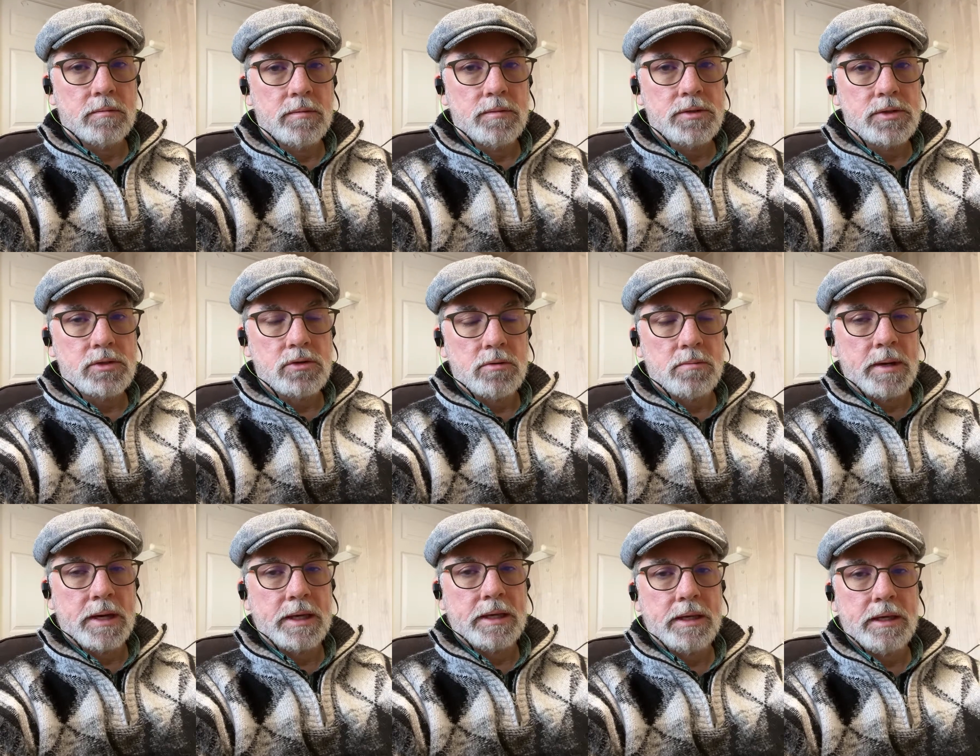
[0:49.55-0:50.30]
So,
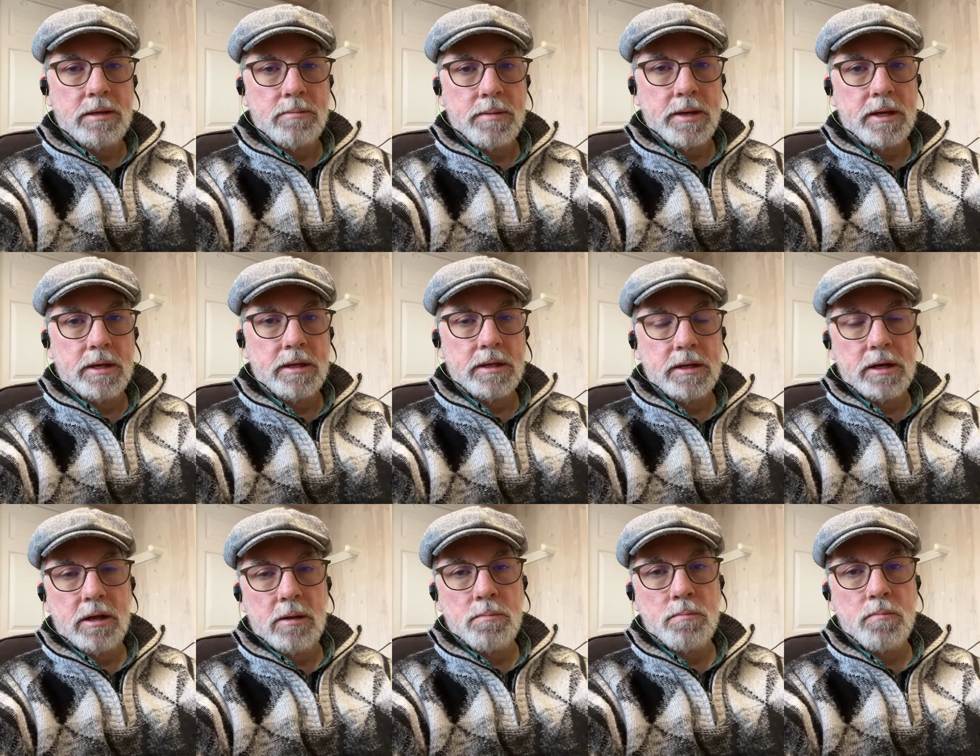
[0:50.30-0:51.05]
my email, and
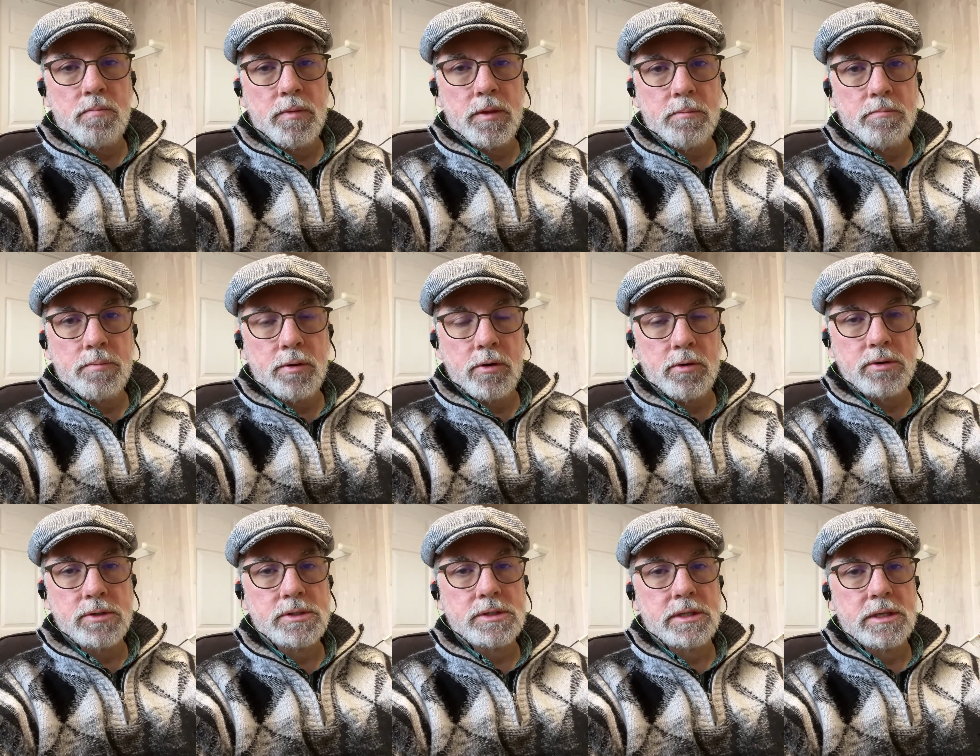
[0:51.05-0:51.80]
I'll
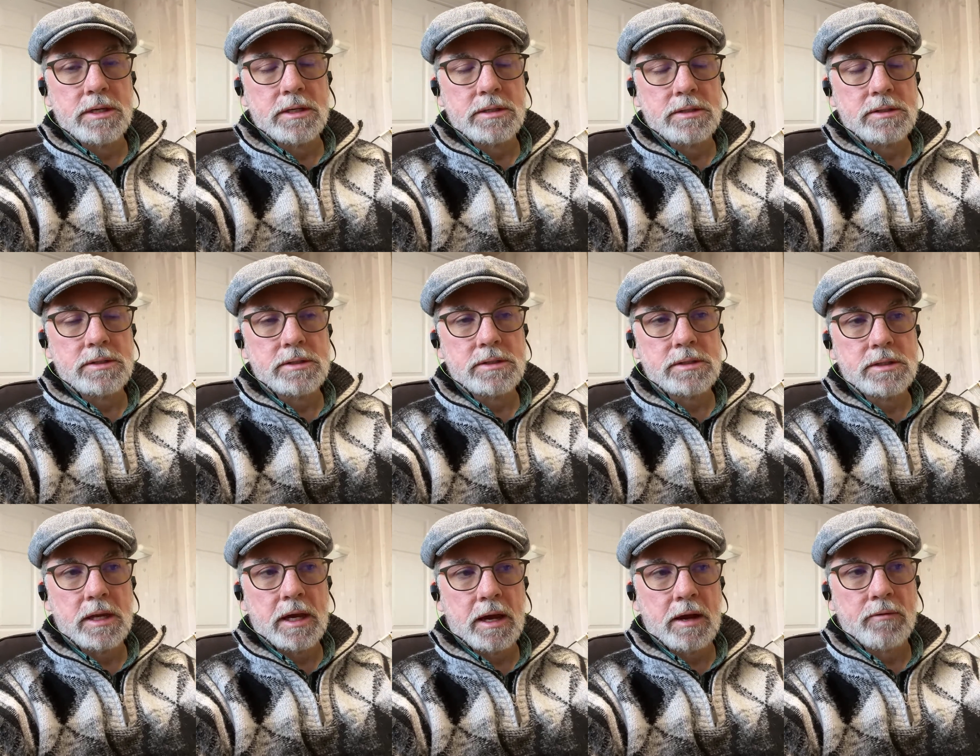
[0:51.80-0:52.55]
post
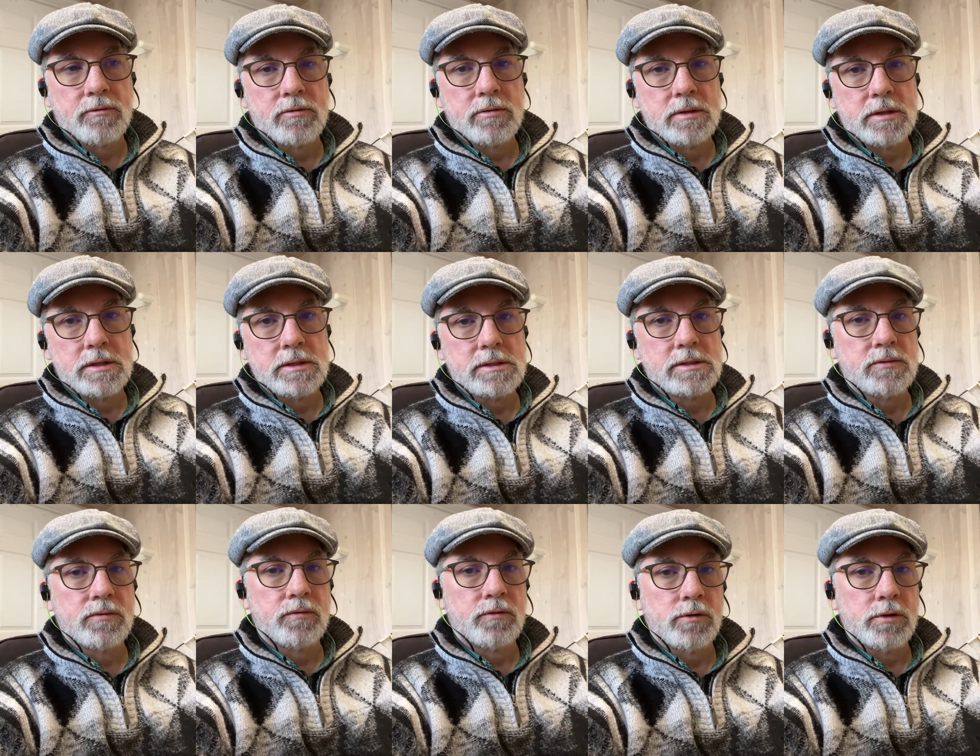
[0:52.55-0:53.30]
this after this
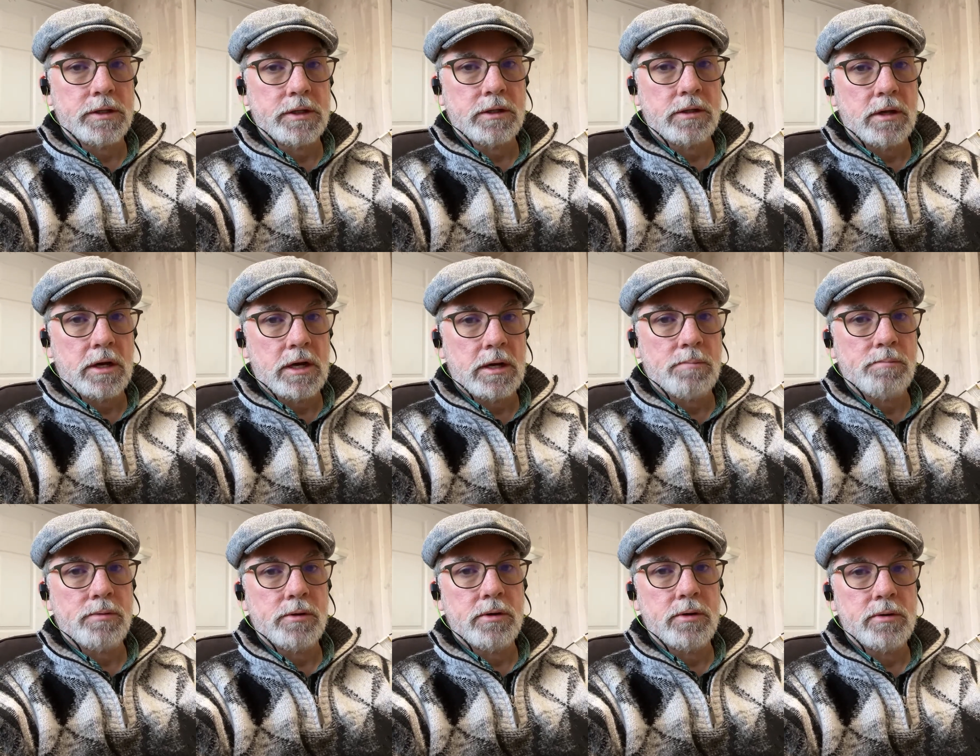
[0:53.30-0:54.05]
fully
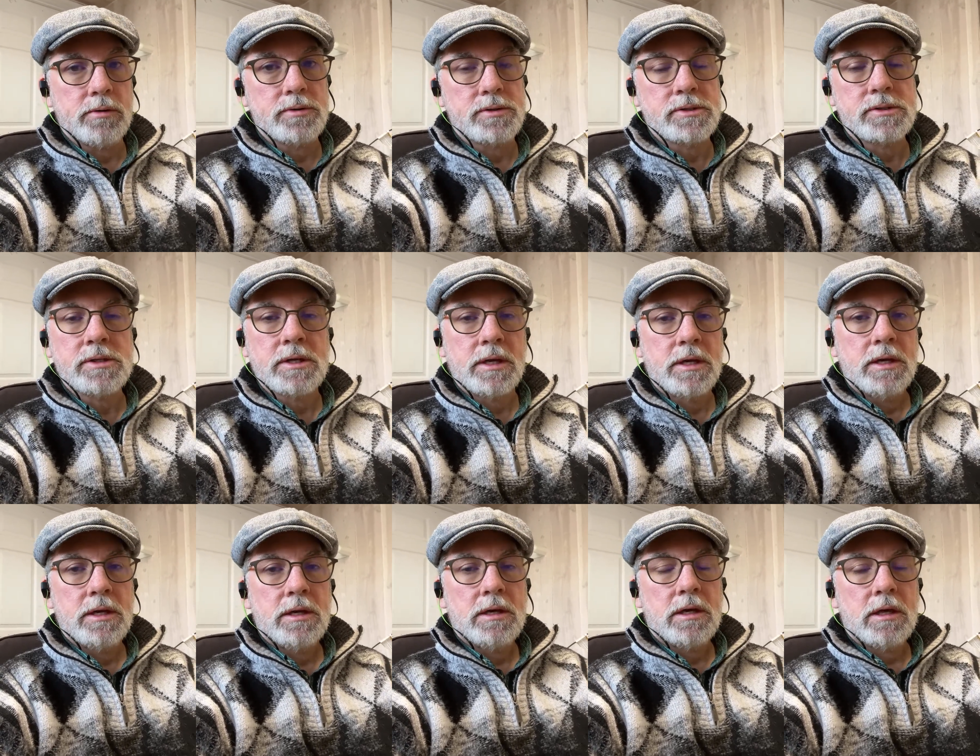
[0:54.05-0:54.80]
uploads,
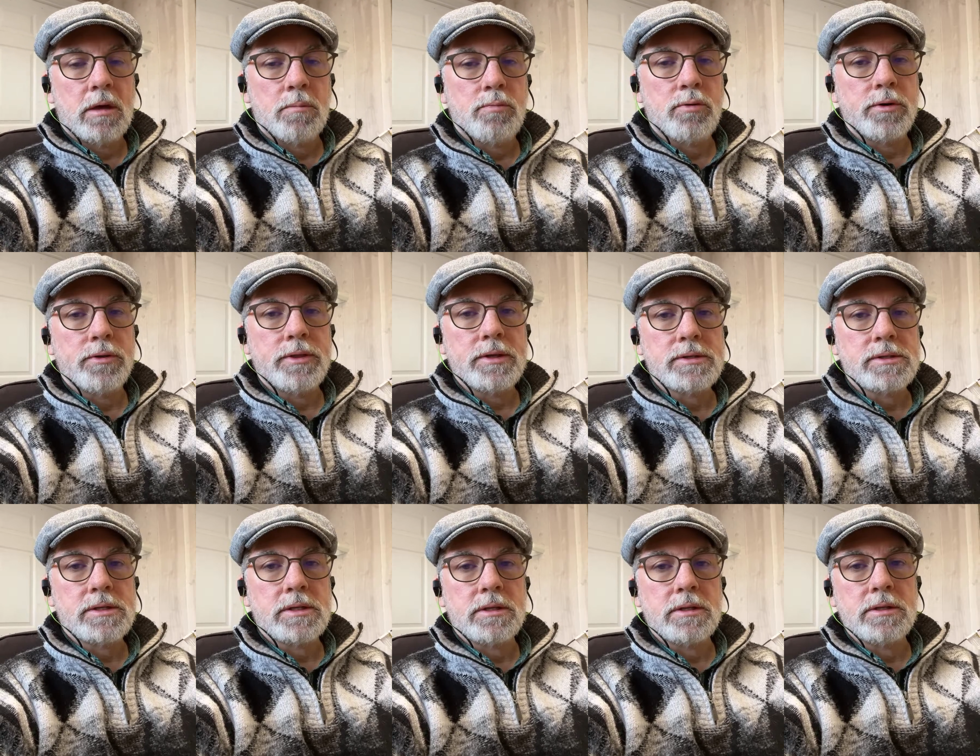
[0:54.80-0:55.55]
I'll put
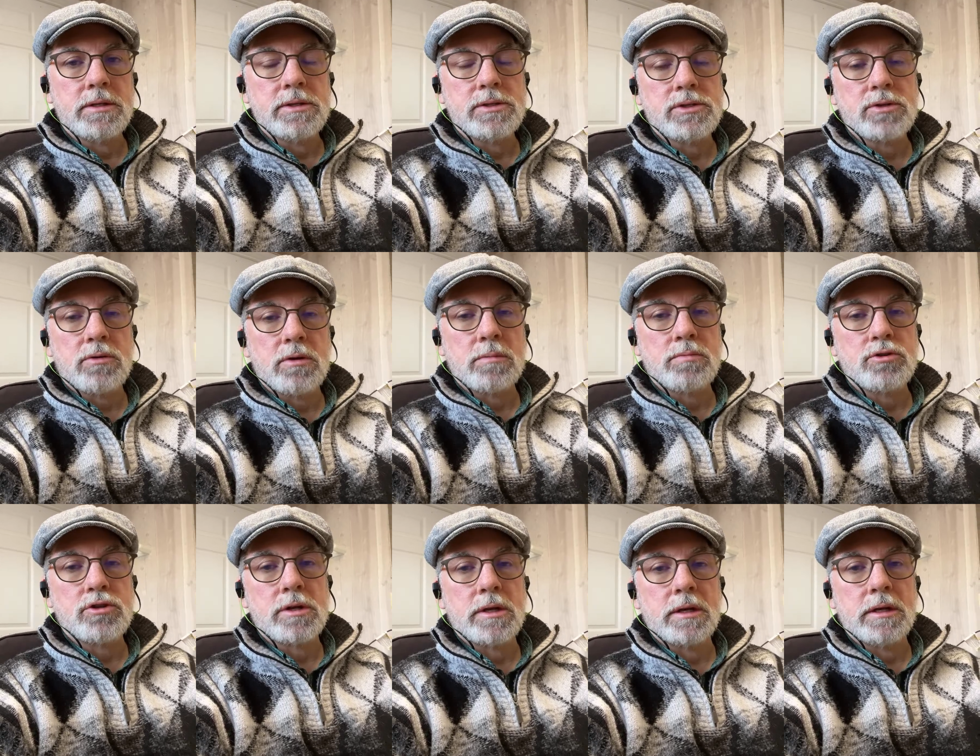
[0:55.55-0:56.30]
this in the
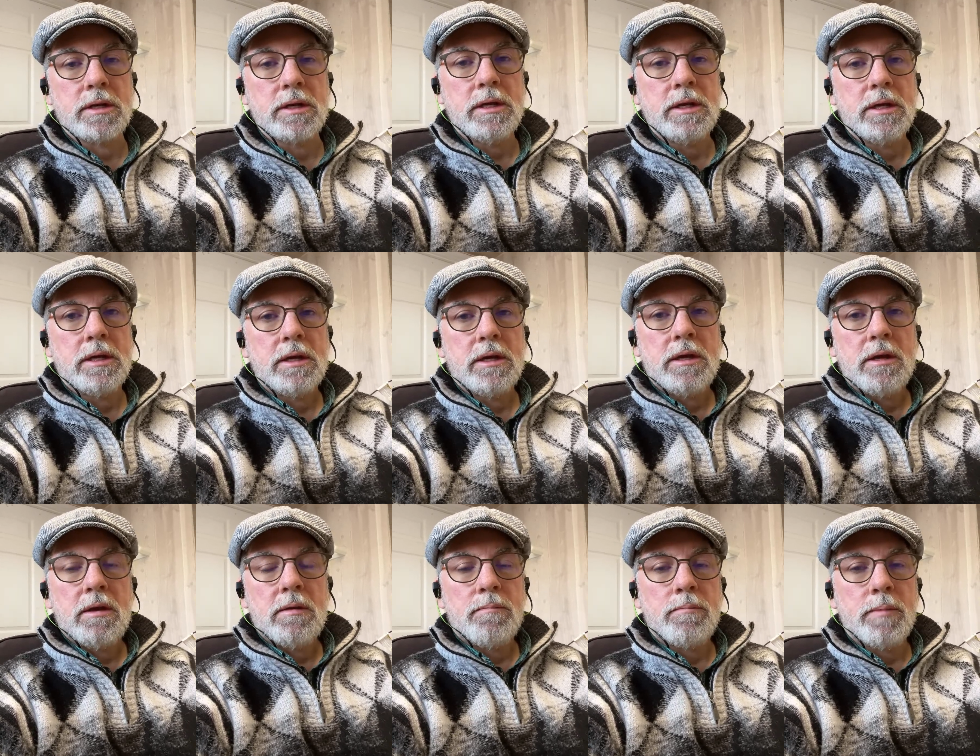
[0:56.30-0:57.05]
description,
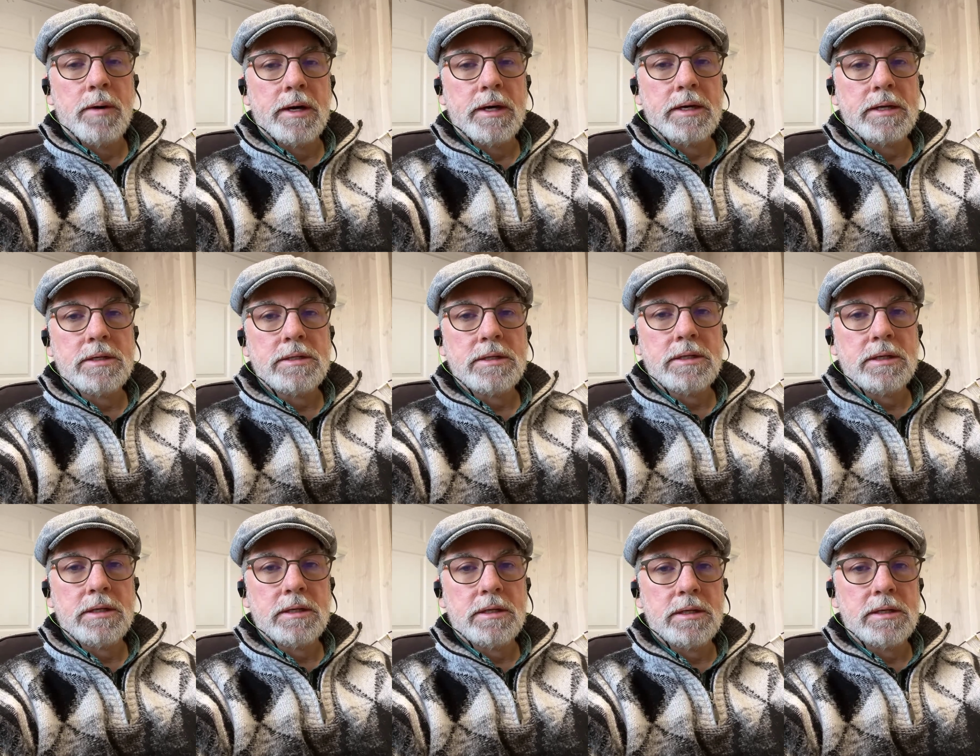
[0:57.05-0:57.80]
but
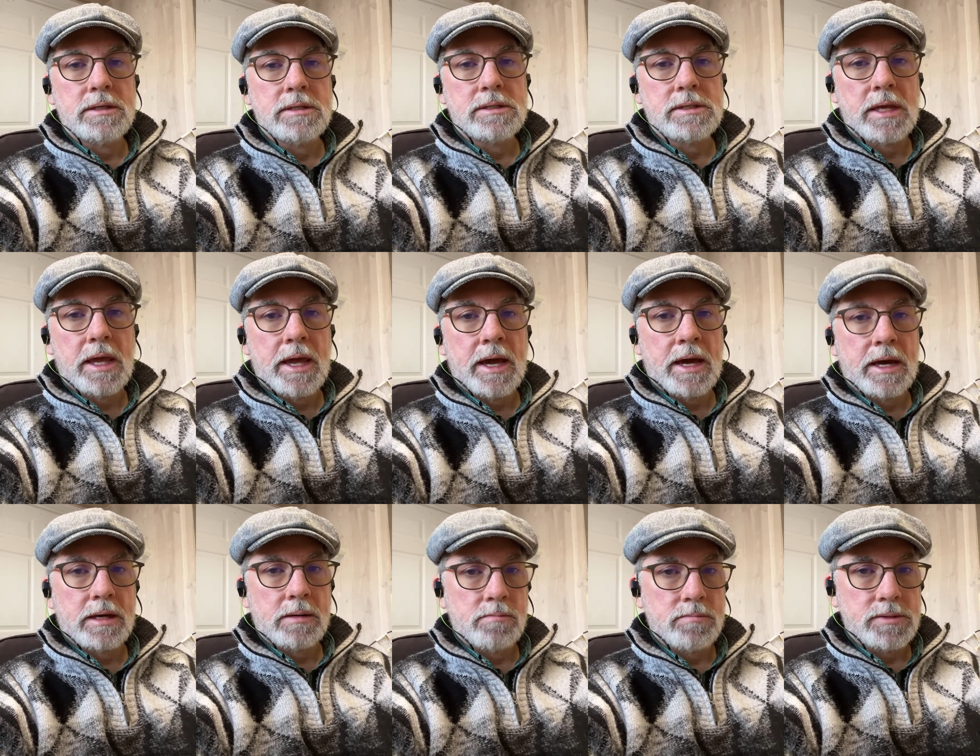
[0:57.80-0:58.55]
it is
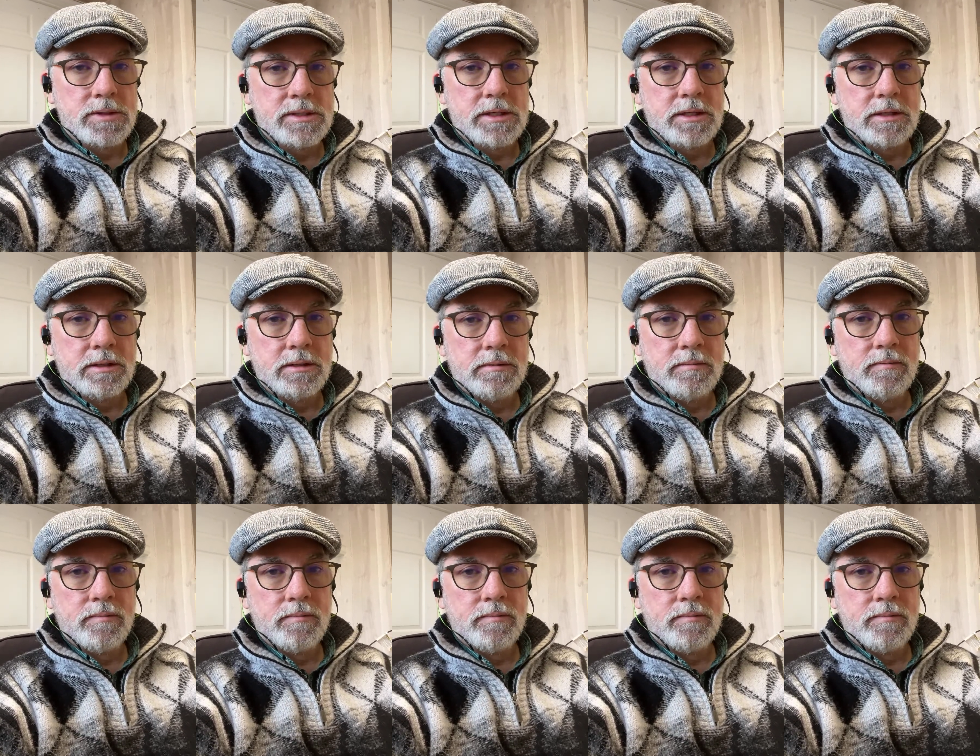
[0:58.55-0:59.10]
Adamson